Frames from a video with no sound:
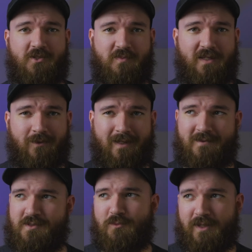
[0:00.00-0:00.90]
a speed ramp.
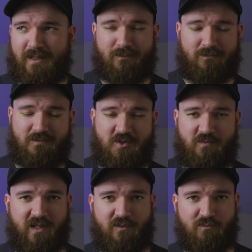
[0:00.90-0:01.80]
This is more like a
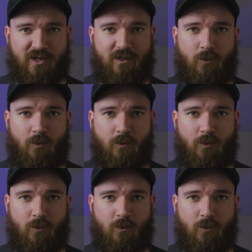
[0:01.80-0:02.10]
speed brick